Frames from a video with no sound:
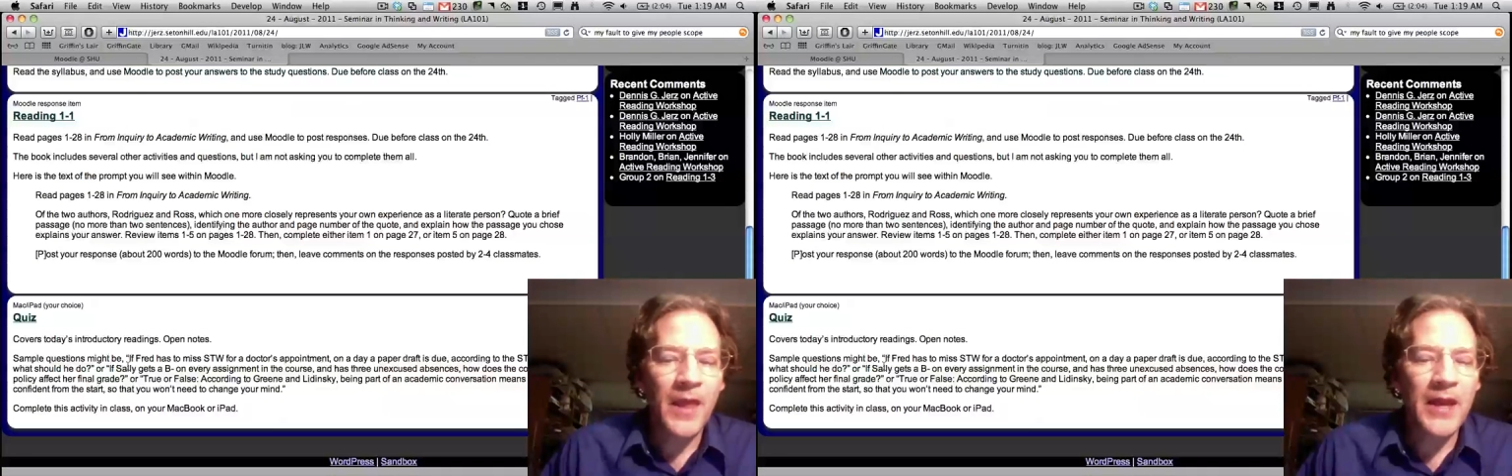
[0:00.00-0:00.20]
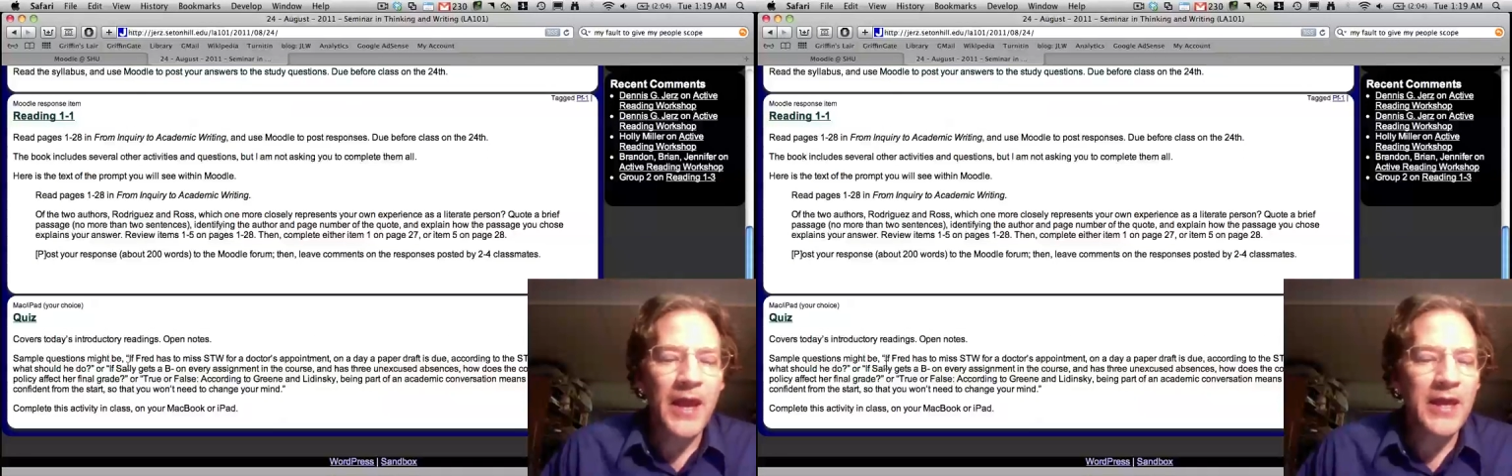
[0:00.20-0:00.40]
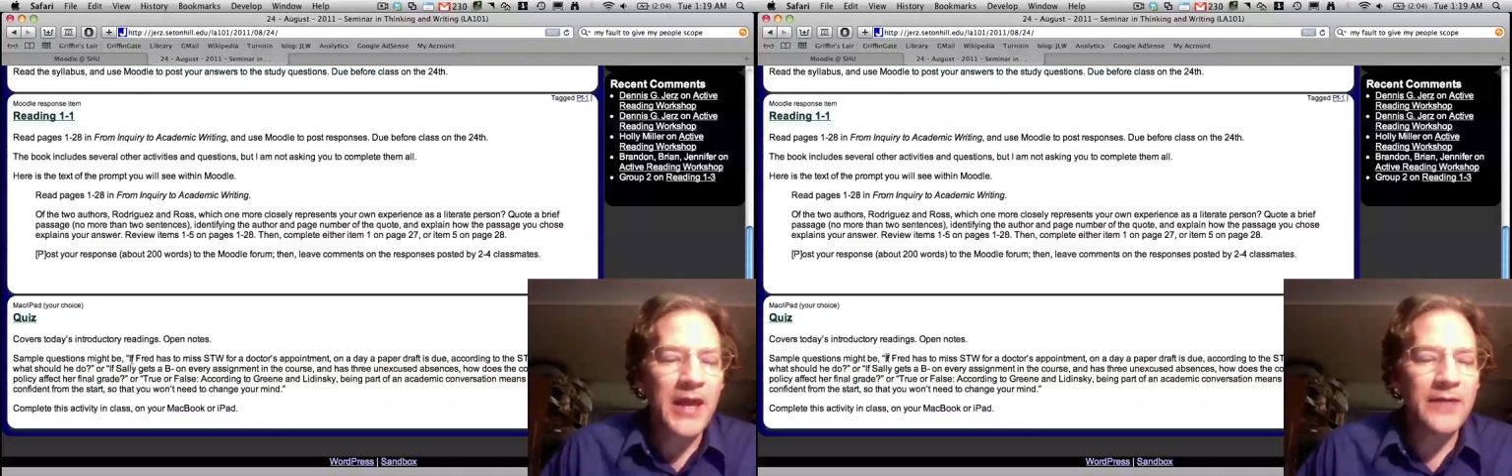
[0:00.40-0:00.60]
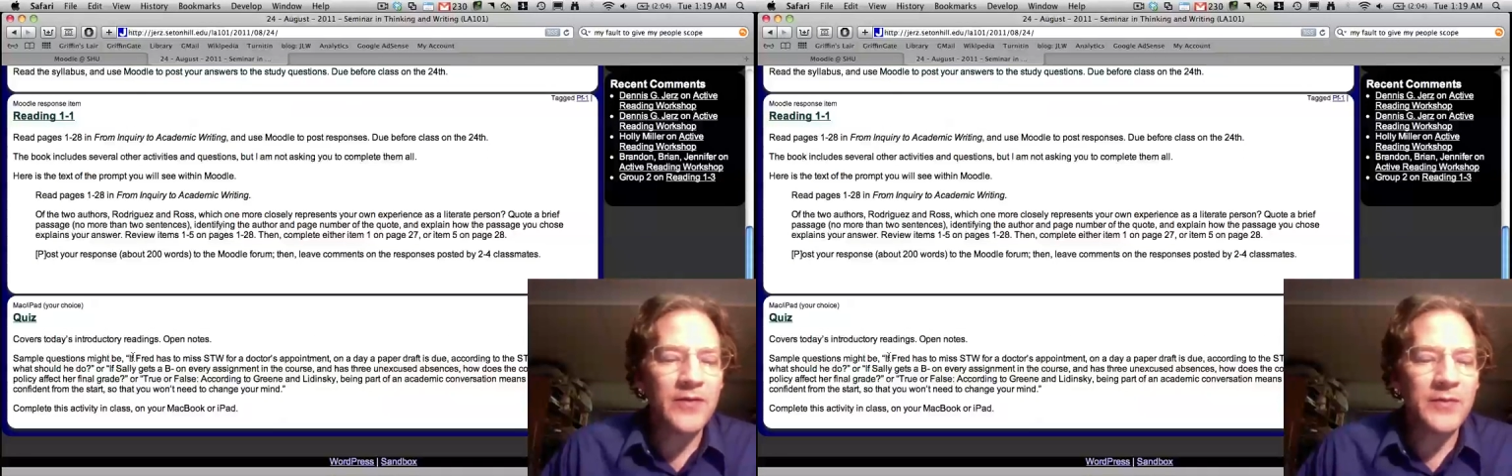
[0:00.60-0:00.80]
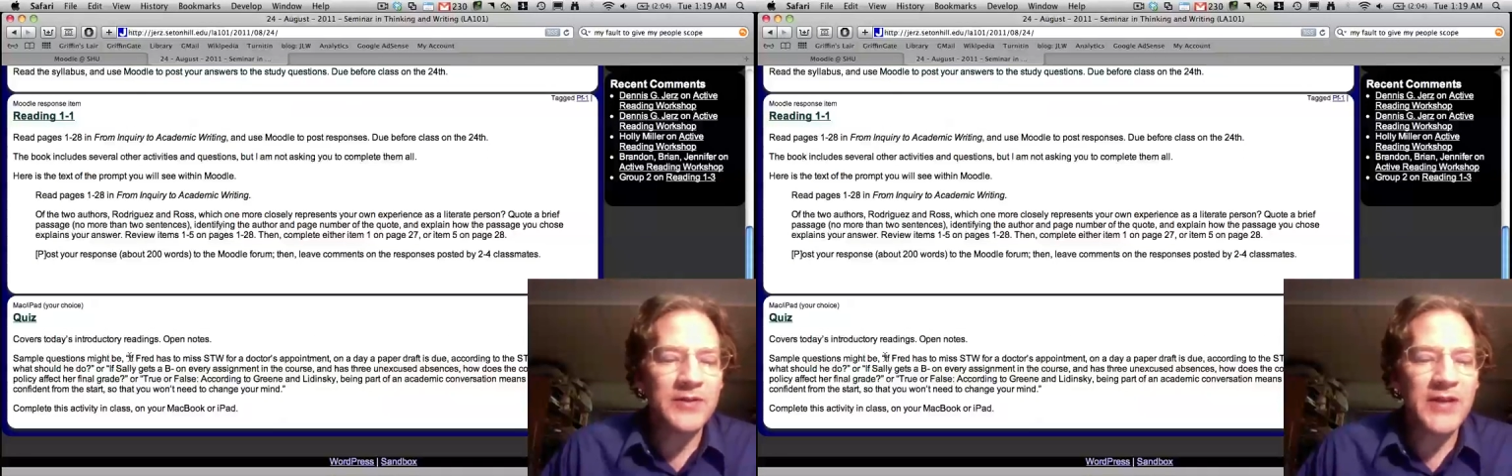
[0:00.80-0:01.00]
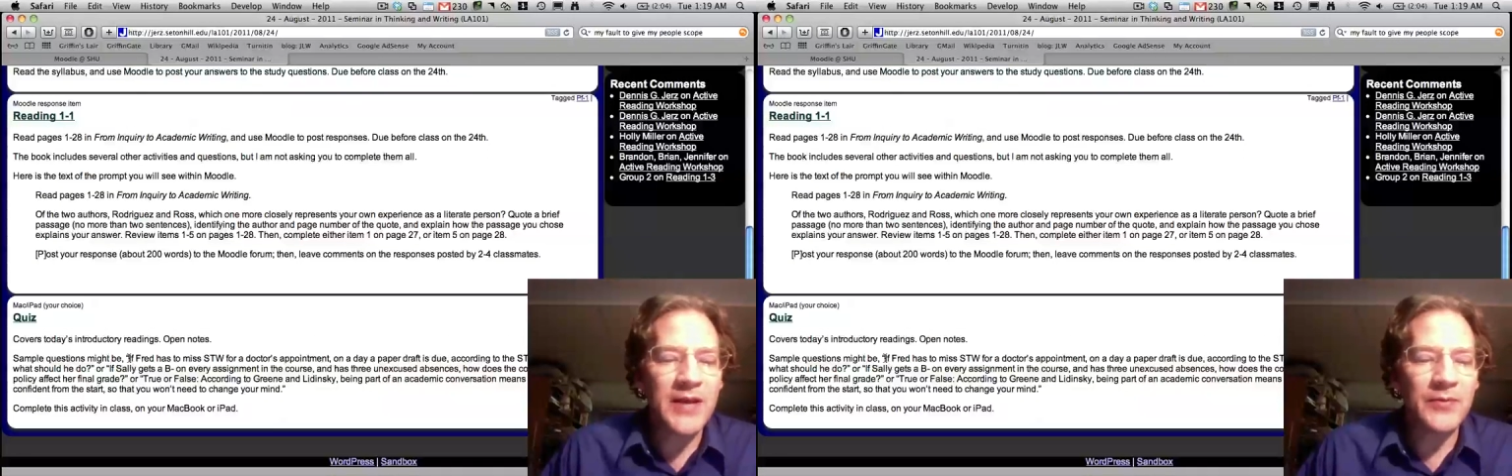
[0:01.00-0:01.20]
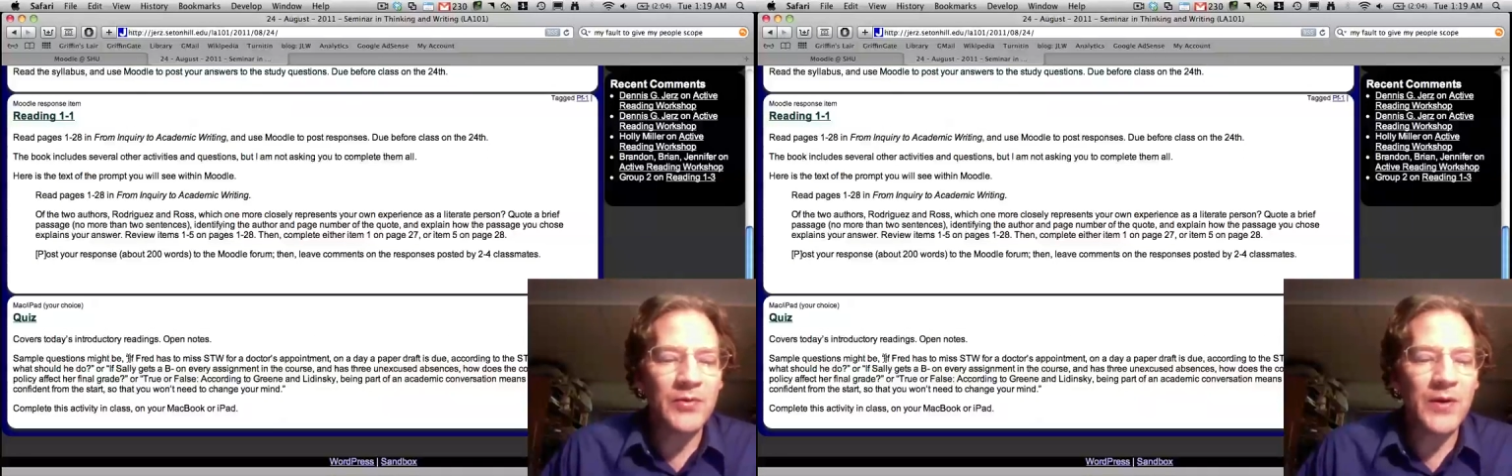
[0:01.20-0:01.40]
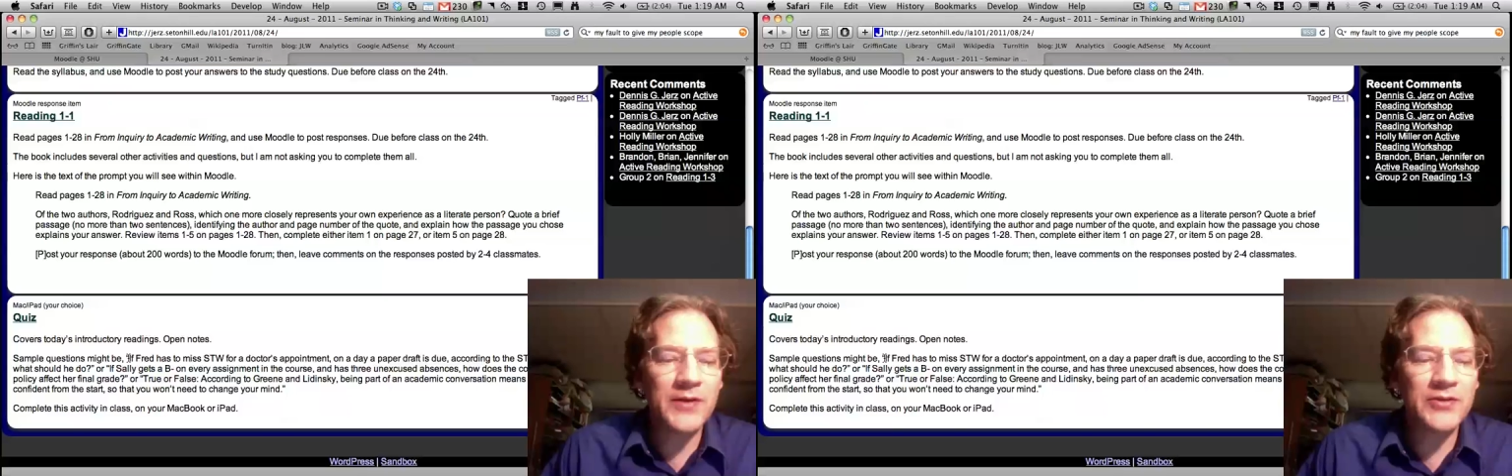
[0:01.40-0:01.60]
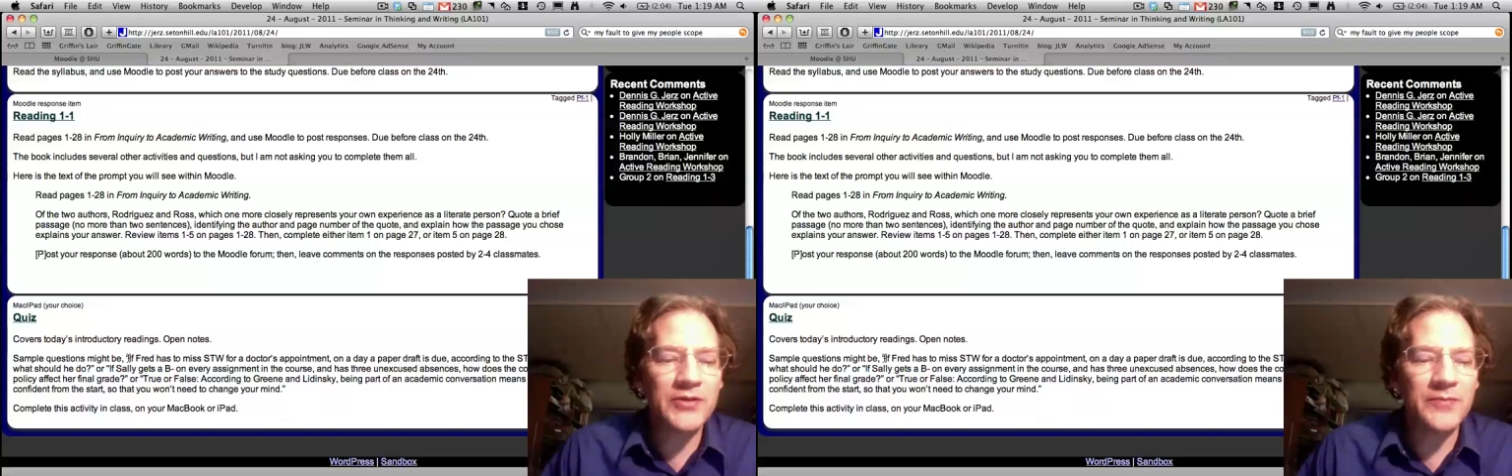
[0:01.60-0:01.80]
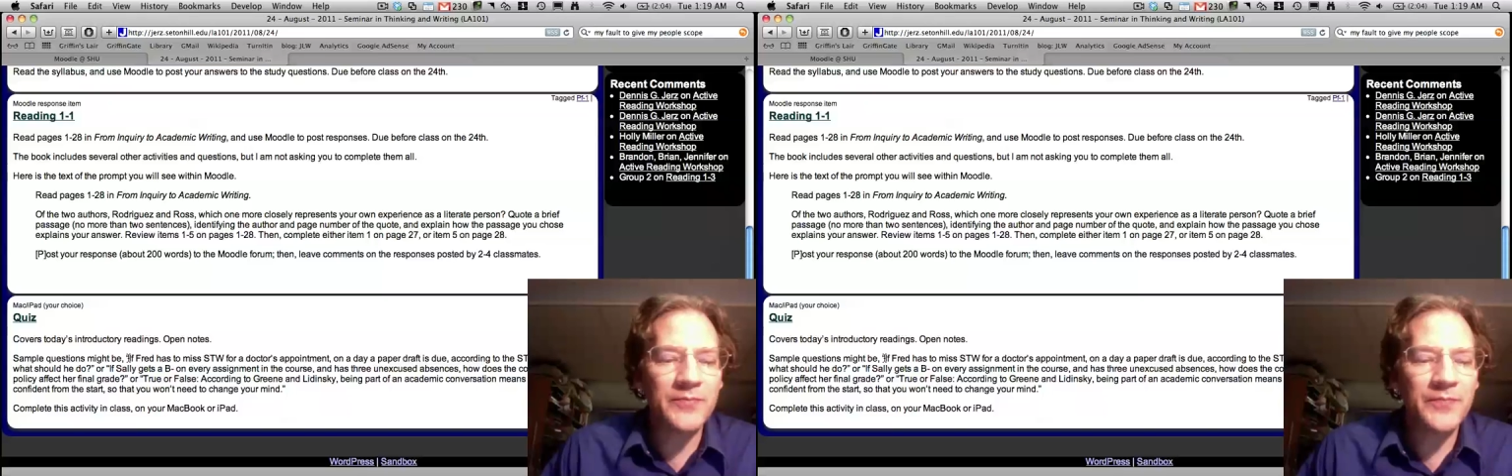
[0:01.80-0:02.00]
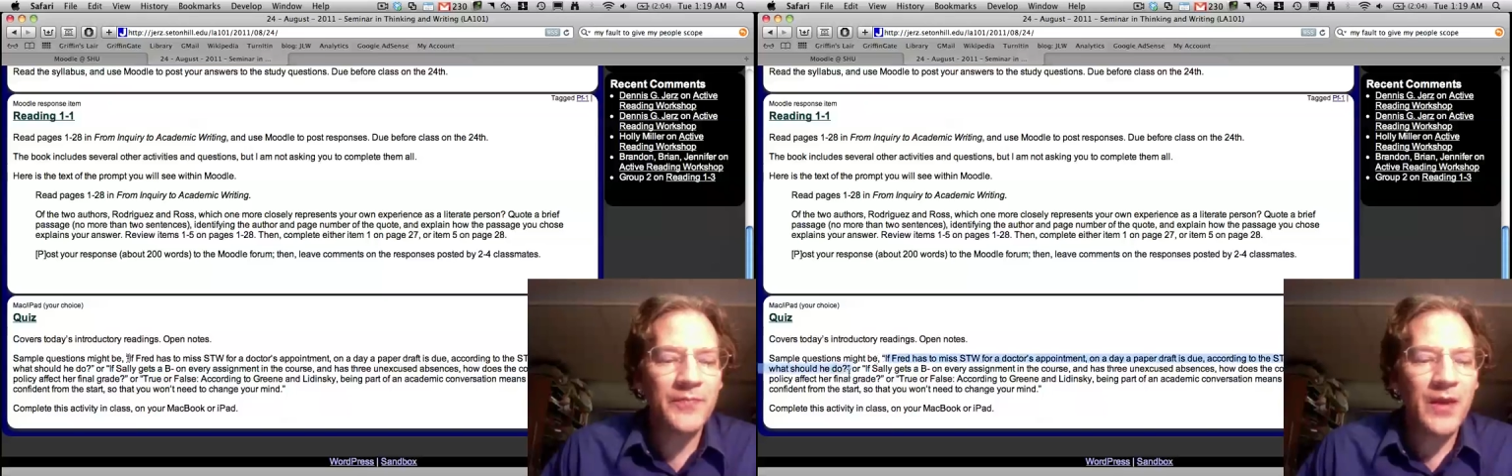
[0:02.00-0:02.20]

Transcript: and I gave them a sample question.